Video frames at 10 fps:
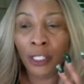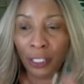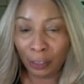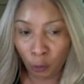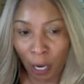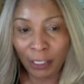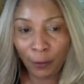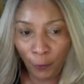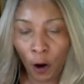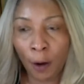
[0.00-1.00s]
to
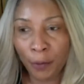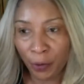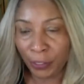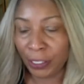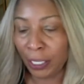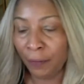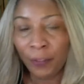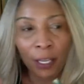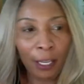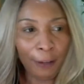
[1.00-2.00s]
transform your skin.
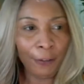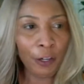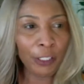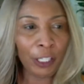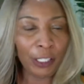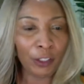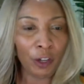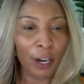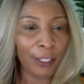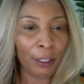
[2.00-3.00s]
If you're just
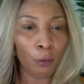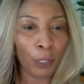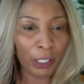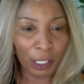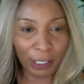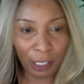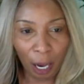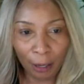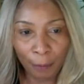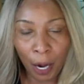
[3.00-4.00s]
joining, we just
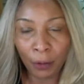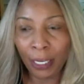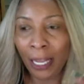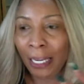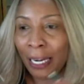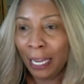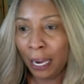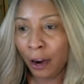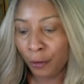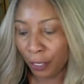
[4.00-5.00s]
talk about
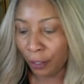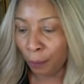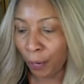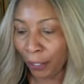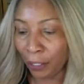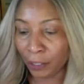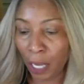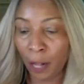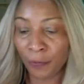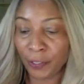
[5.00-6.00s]
layering the products
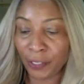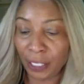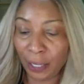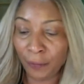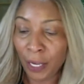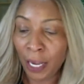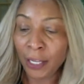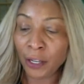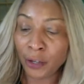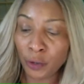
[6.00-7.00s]
on the skin
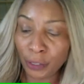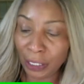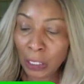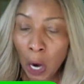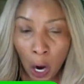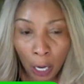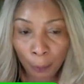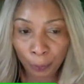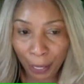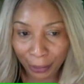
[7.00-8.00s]
and you're using all
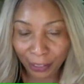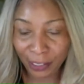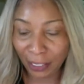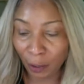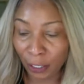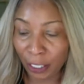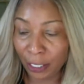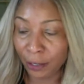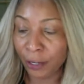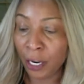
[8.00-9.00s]
products that are
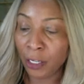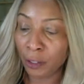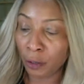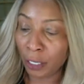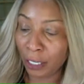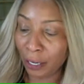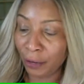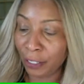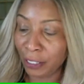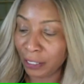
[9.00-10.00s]
geared to
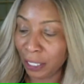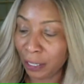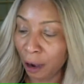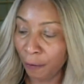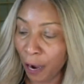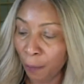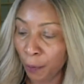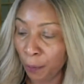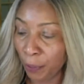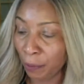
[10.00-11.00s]
clearing the skin of
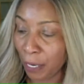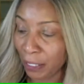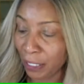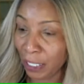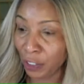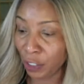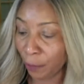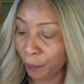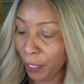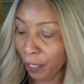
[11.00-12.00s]

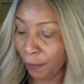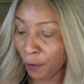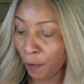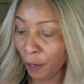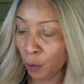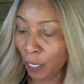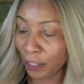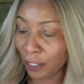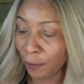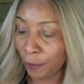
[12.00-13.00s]
hyperpigmentation. If you have a
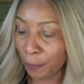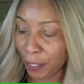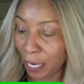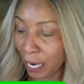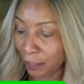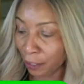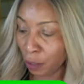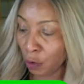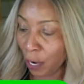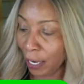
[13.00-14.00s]
question for me guys,
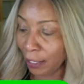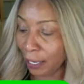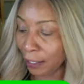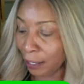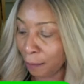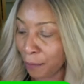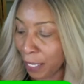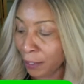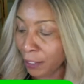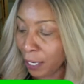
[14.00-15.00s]
go ahead and
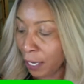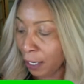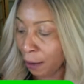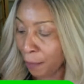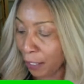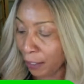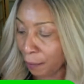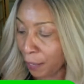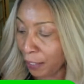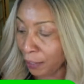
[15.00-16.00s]
comment, comment,
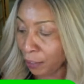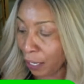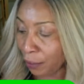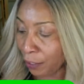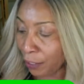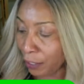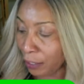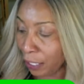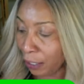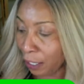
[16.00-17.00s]
comment so I could
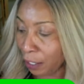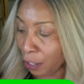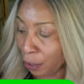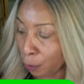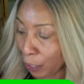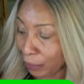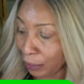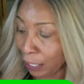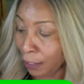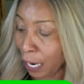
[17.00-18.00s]
take your
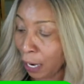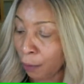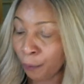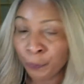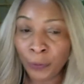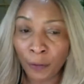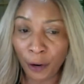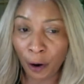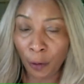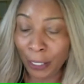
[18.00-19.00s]
question. Now, for
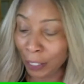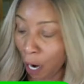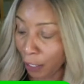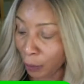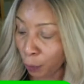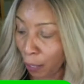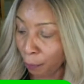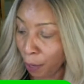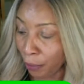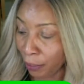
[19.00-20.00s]
our dark spot
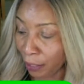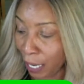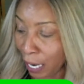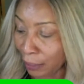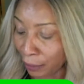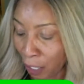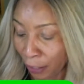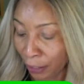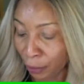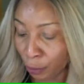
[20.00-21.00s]
bundle guys, the
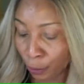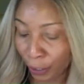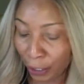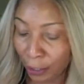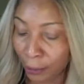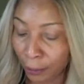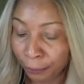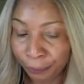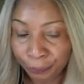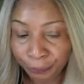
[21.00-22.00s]
honest truth is,
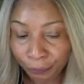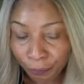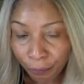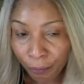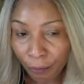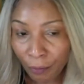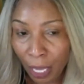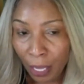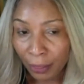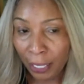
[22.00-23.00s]

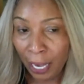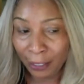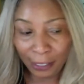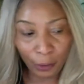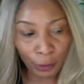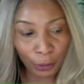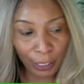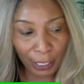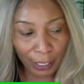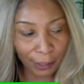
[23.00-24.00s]
the honest truth
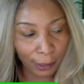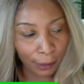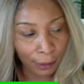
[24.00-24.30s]
is,